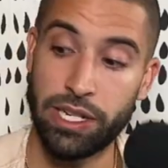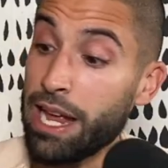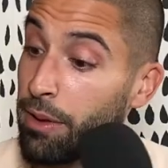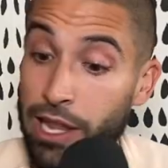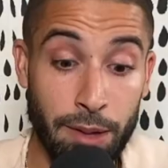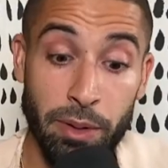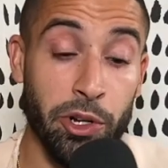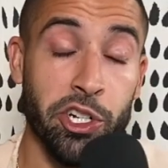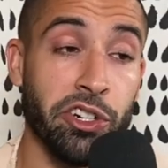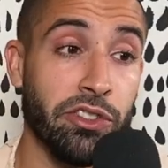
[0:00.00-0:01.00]
Yeah, a lot of people are
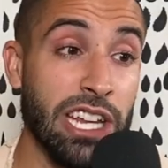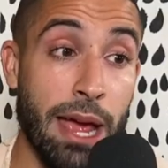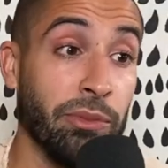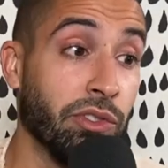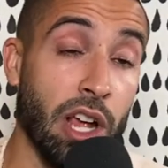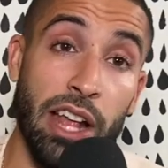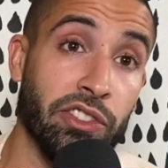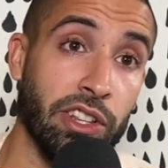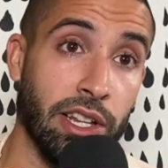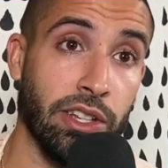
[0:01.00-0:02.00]
in your DMs
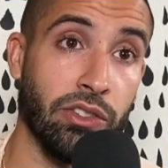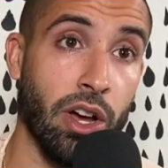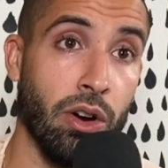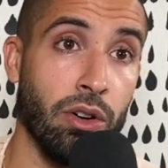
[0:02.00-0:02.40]
constantly. So